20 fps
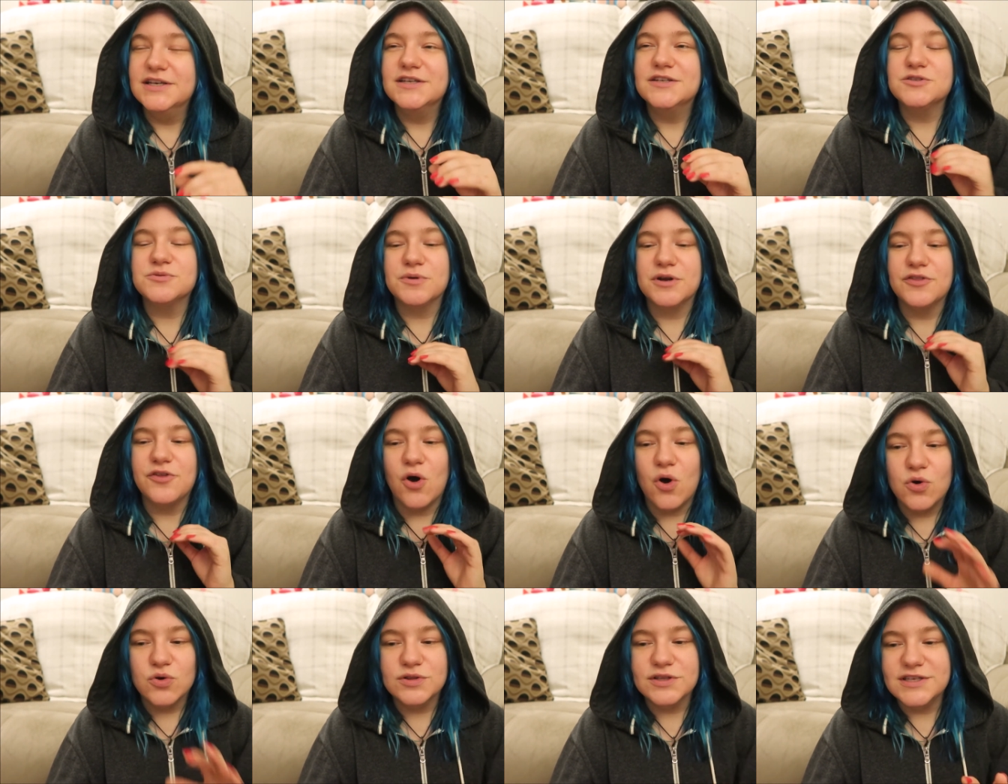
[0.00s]
It's one of
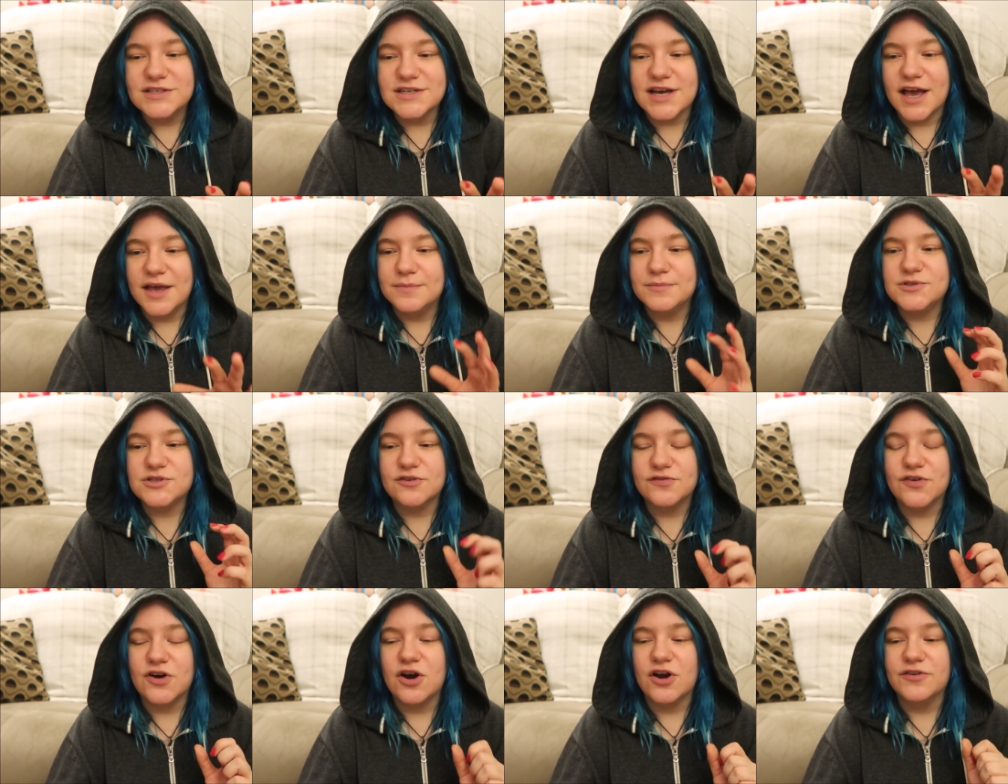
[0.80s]
the only times so
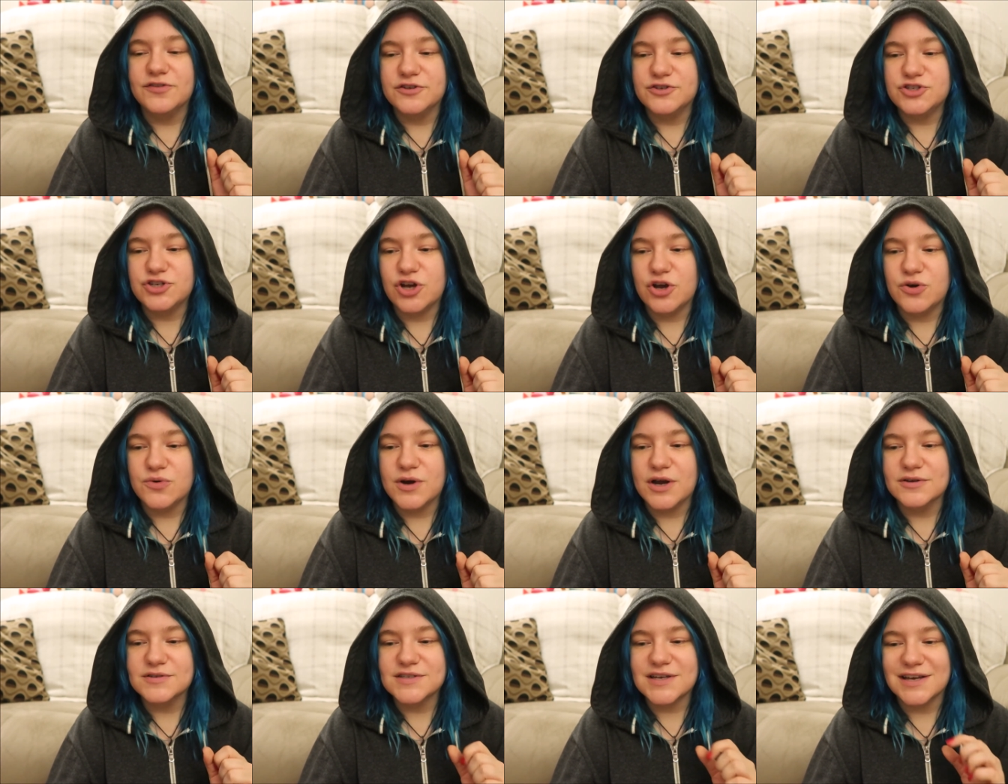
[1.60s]
far in the show where
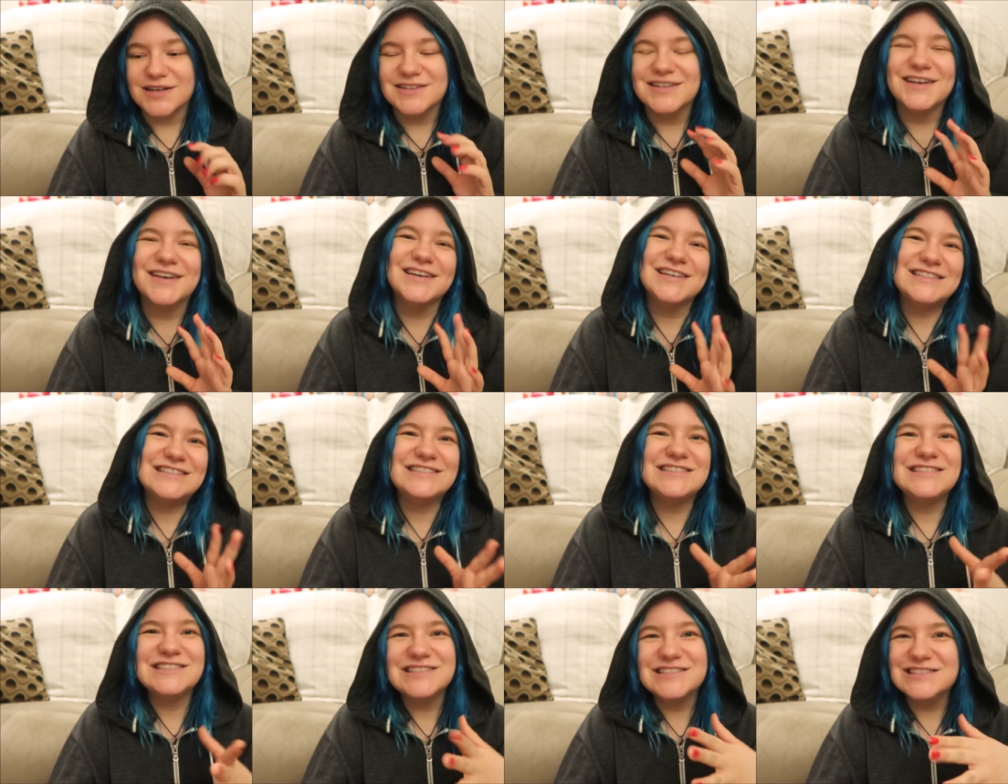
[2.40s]
I was kind of like,
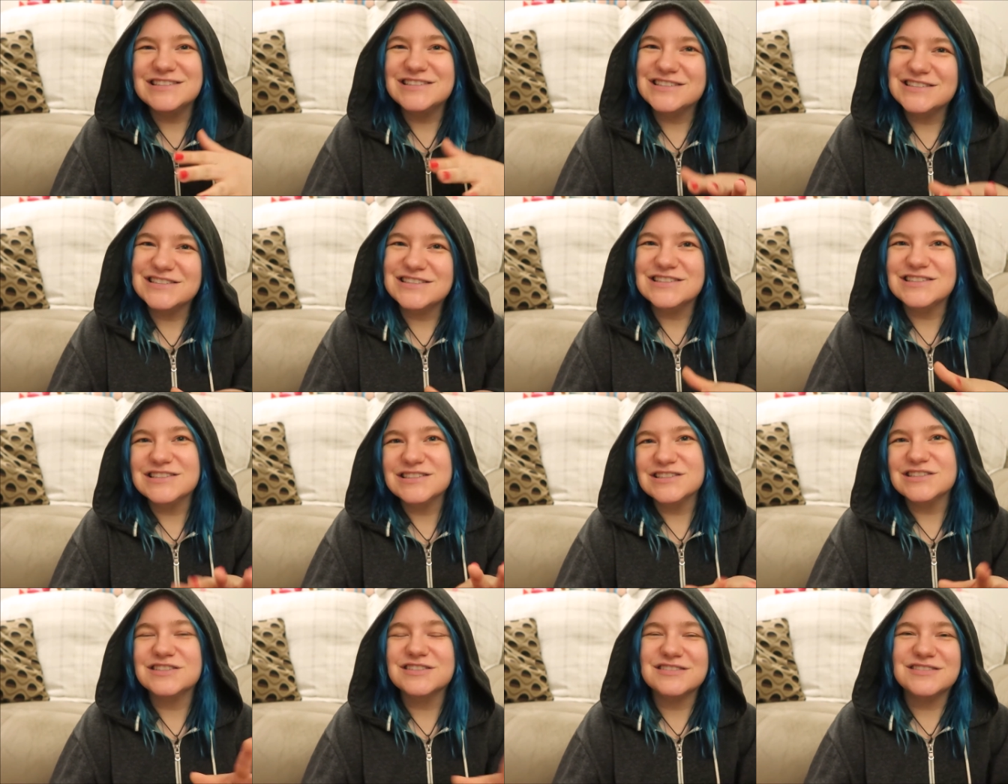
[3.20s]

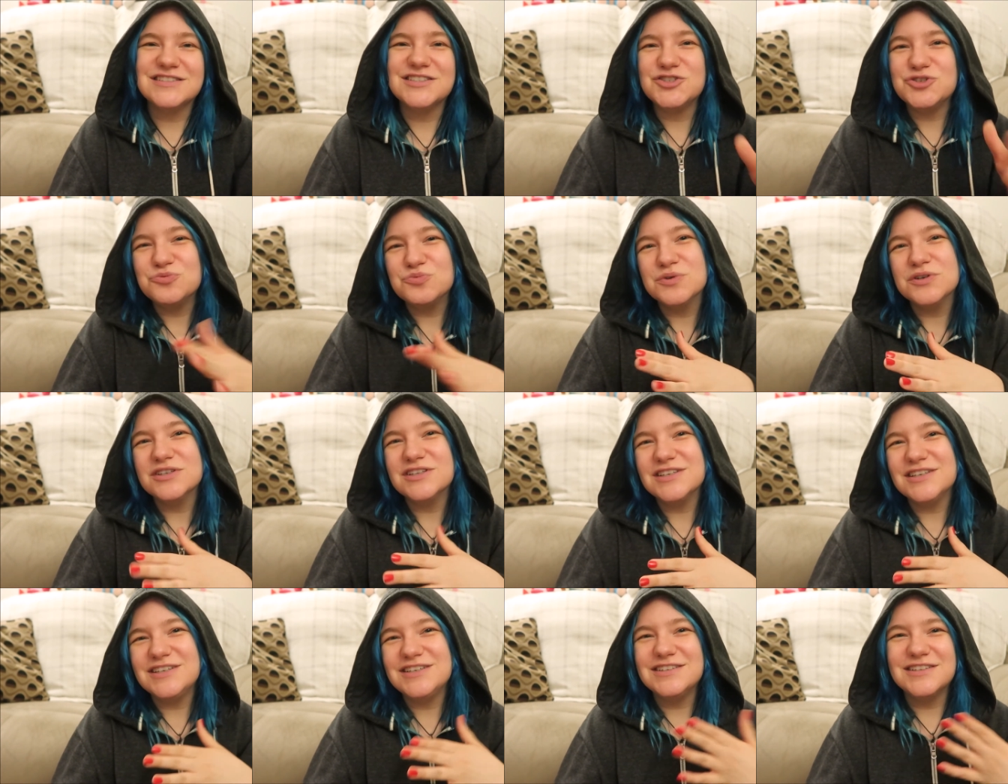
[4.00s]
uh, did you
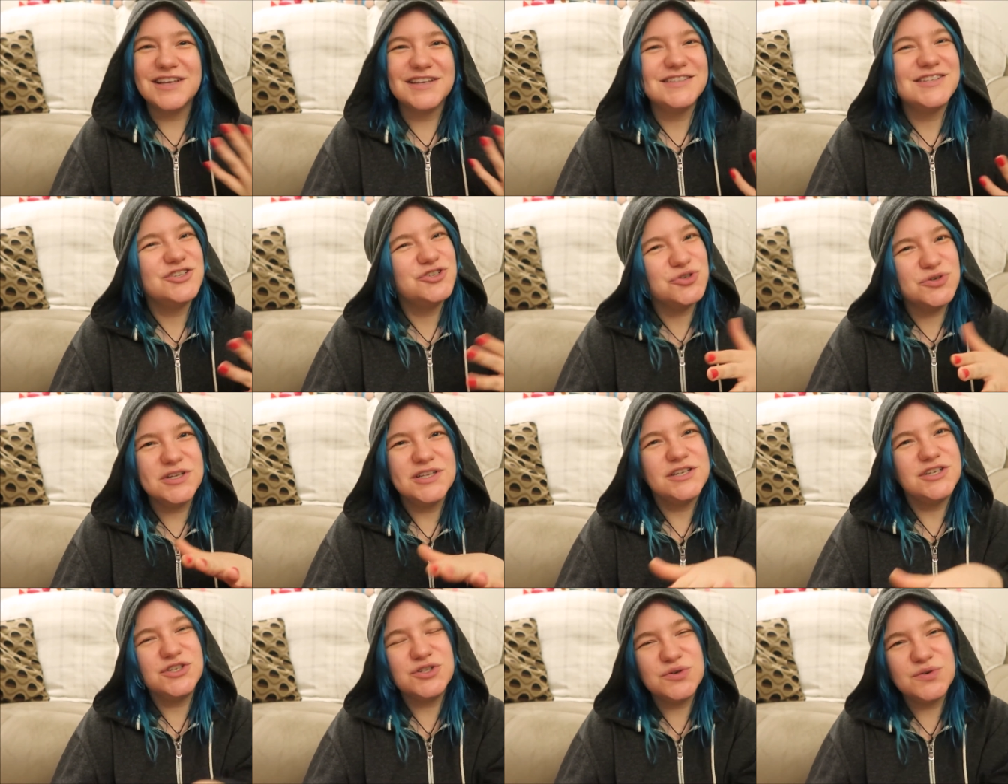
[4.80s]
really? Like, did you need
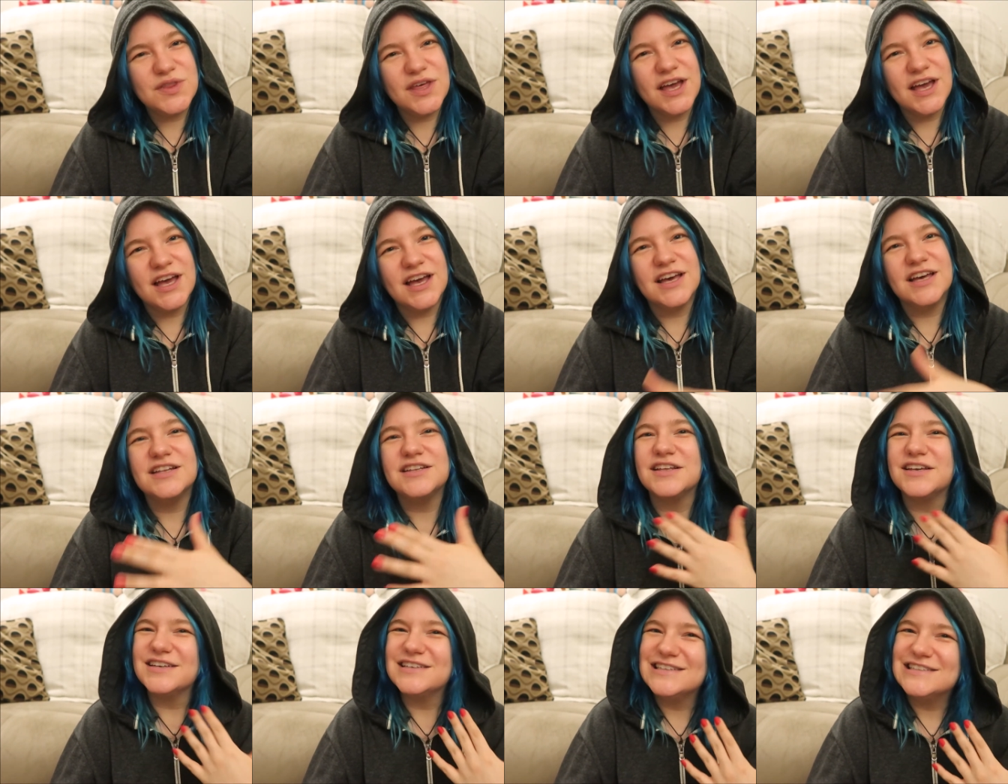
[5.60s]
to do that?
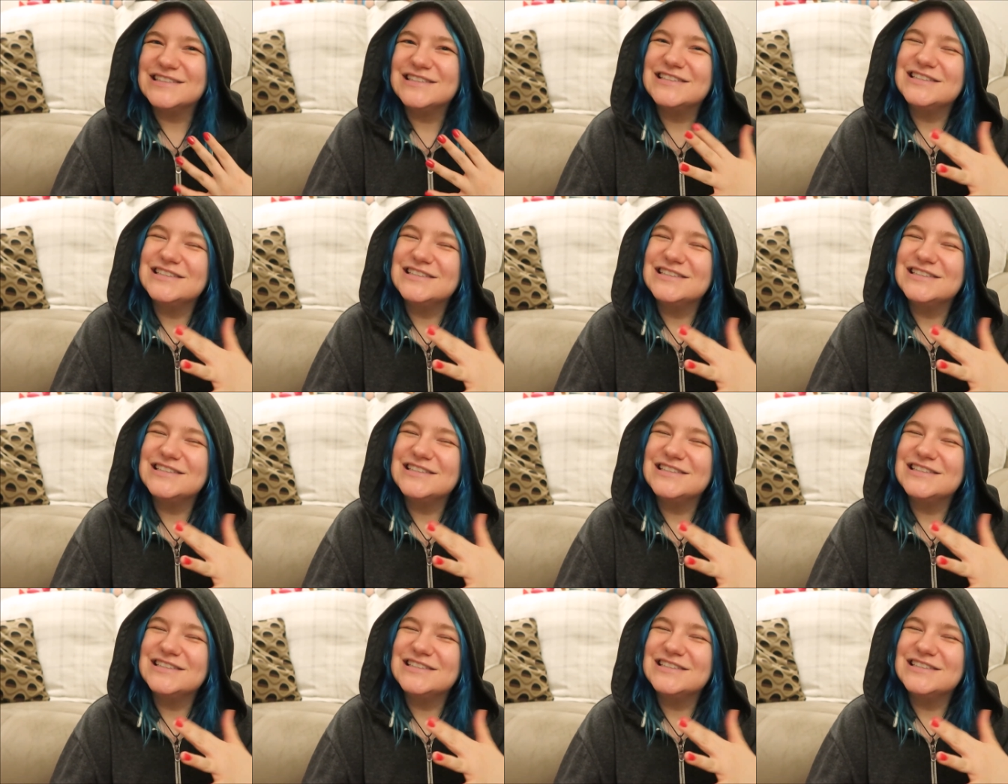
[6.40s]
Like,